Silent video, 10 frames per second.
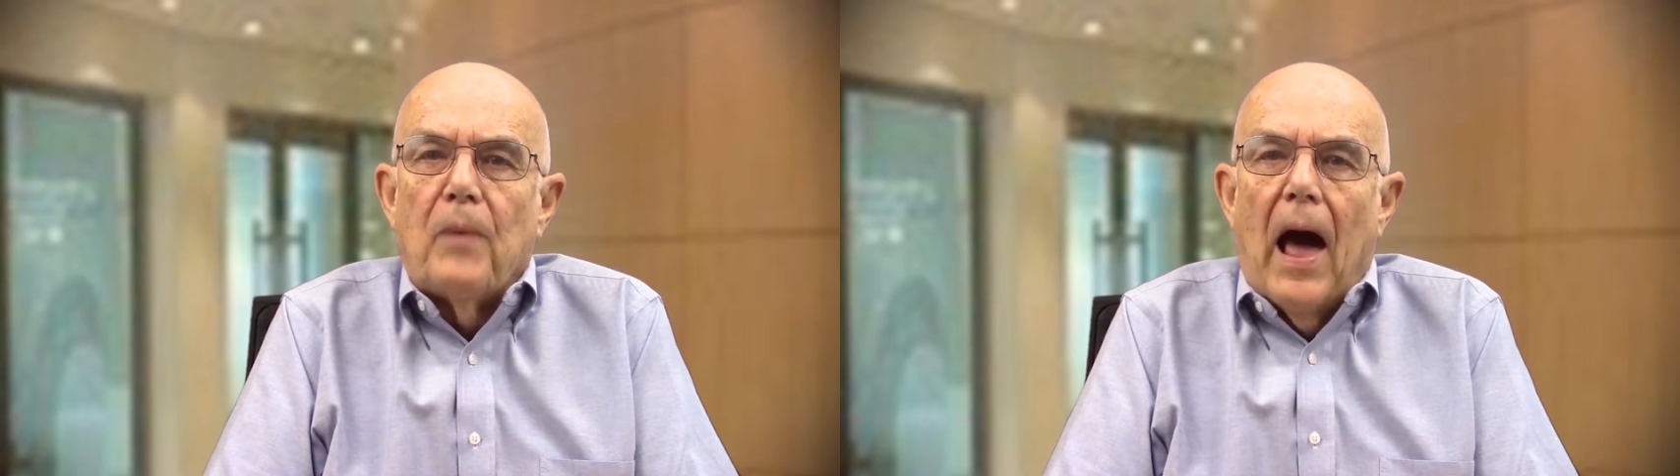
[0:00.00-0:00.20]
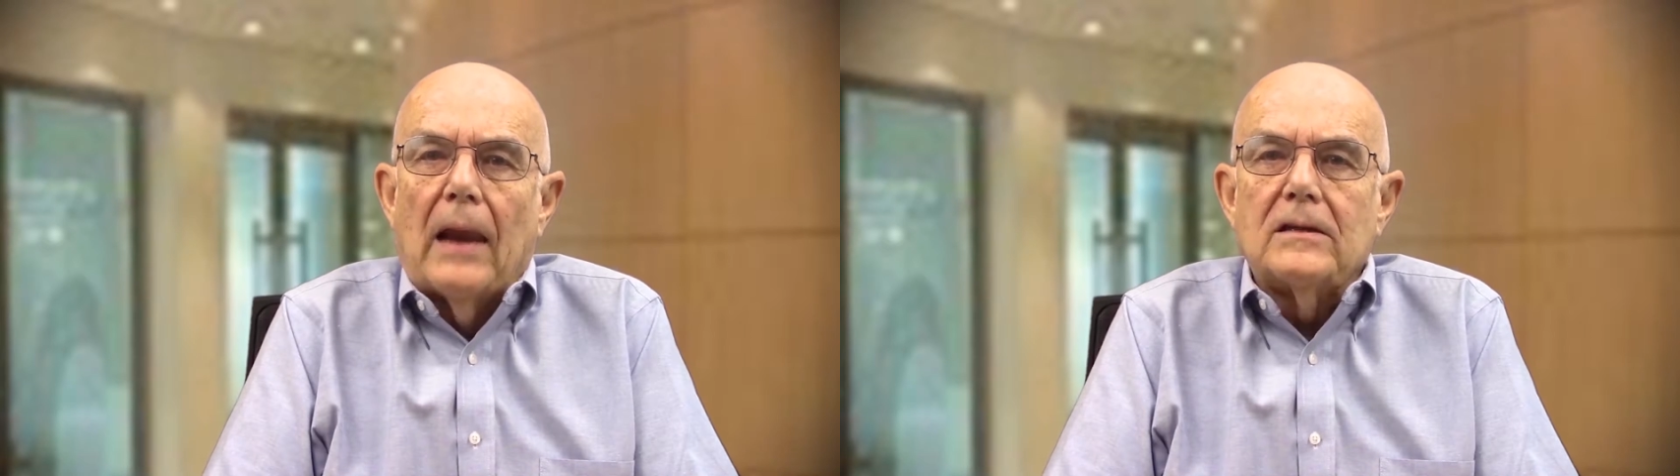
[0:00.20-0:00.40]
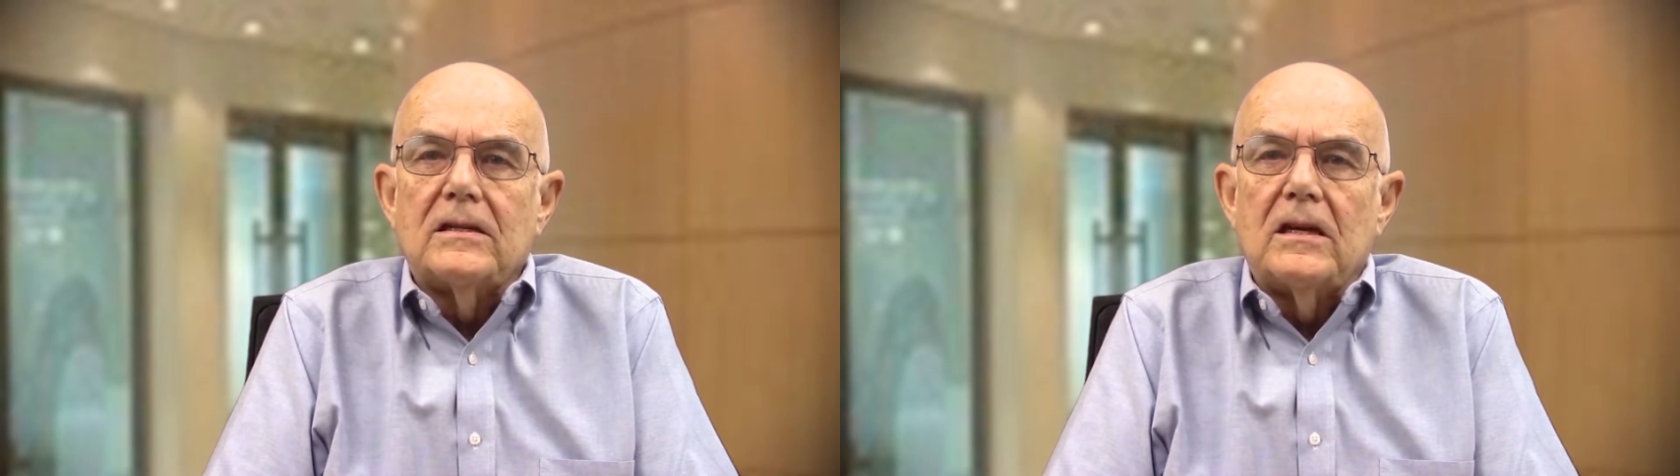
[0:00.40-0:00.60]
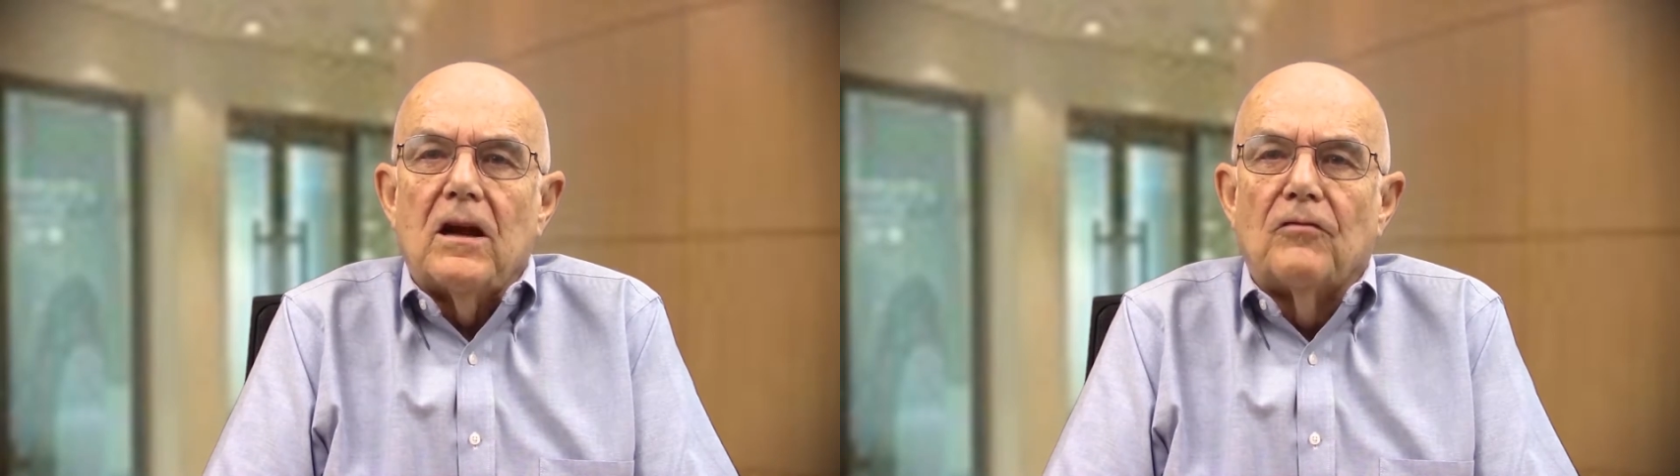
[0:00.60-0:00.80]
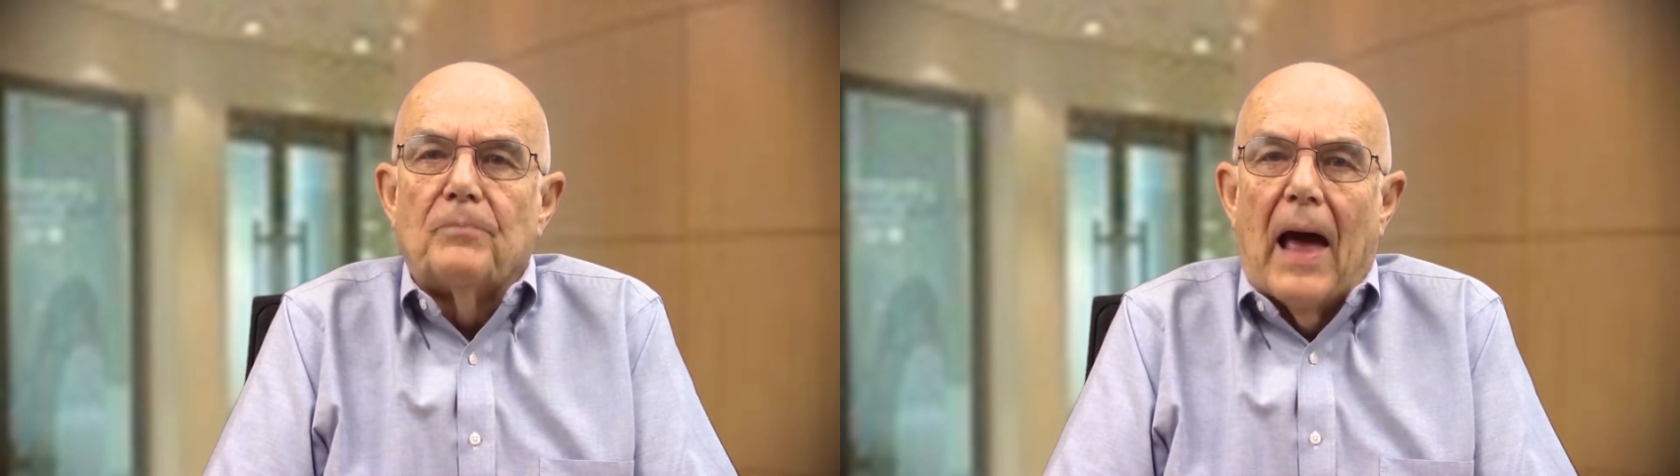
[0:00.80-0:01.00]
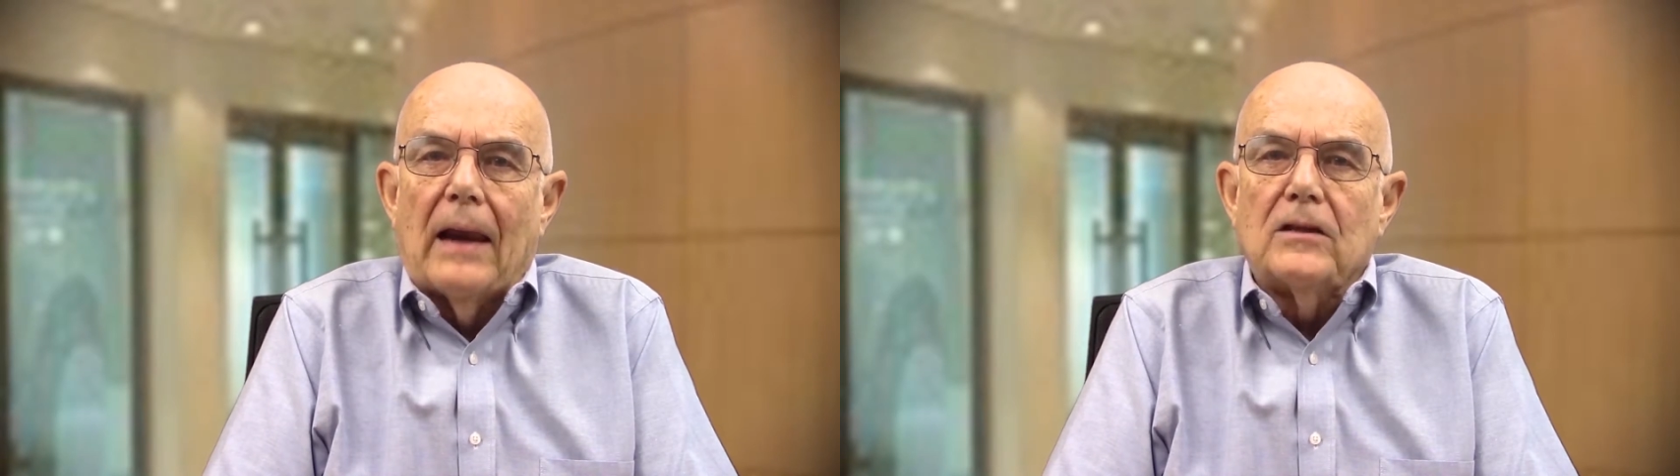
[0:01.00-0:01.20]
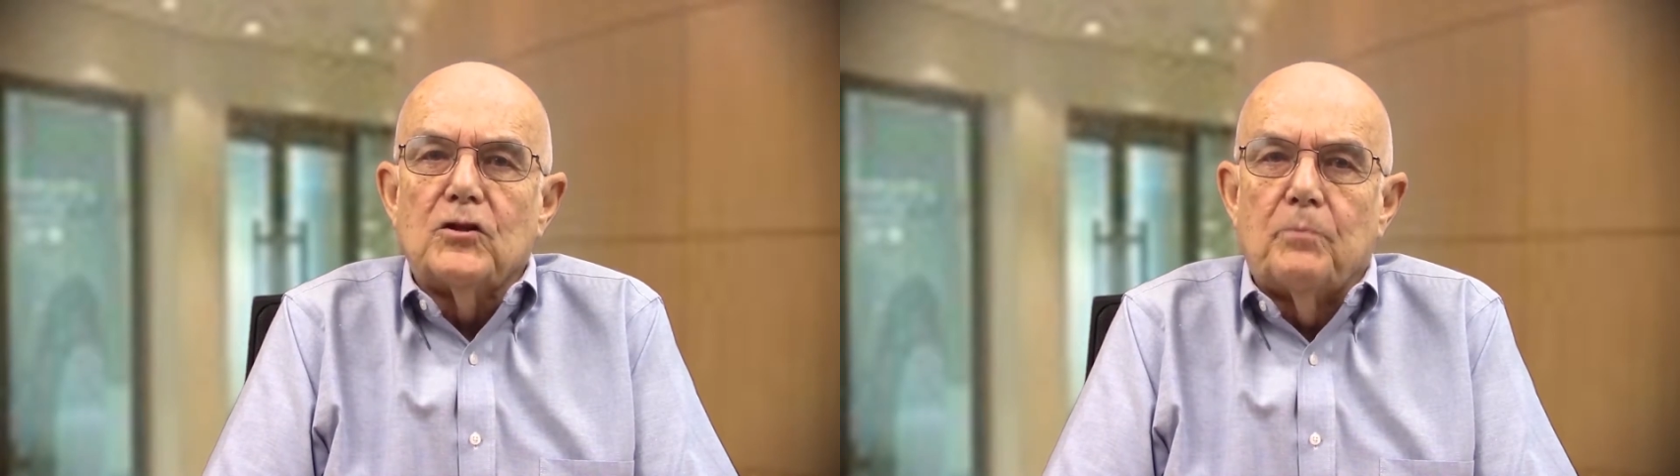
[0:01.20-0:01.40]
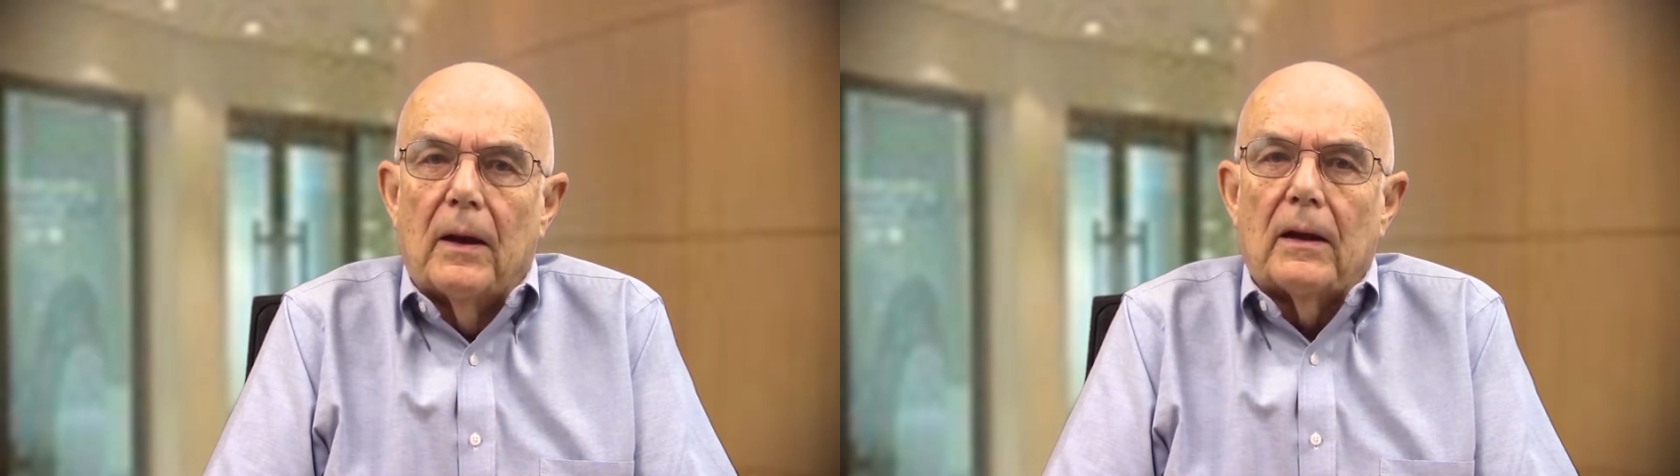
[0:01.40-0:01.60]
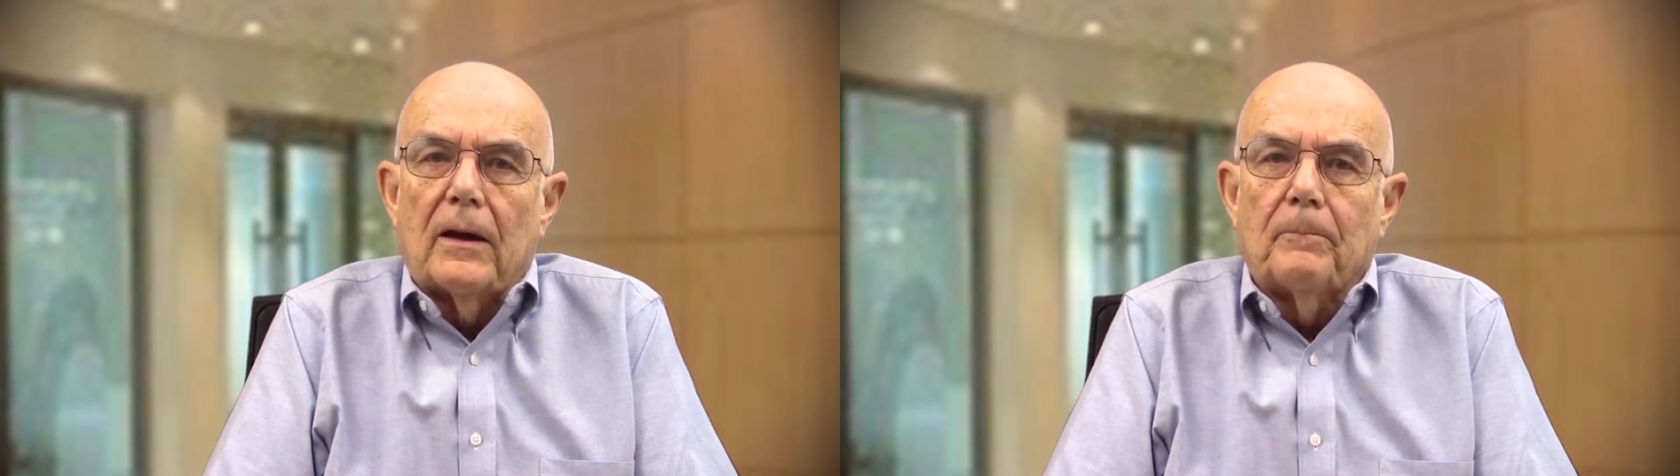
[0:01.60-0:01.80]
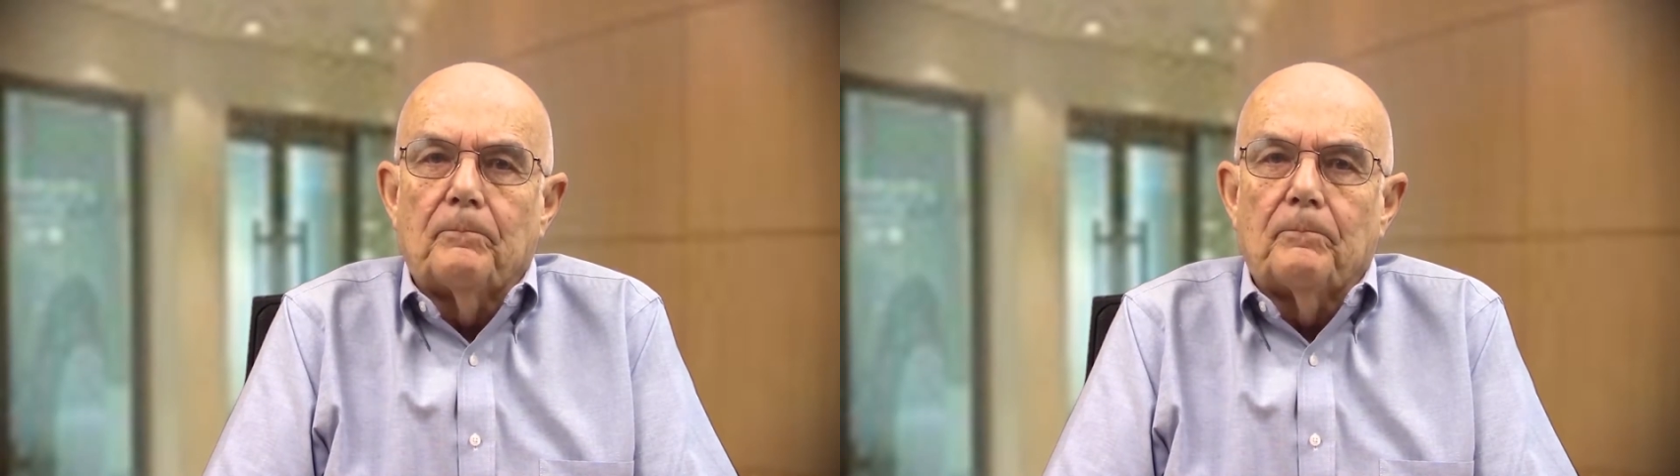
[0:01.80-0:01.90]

policy of balanced billing.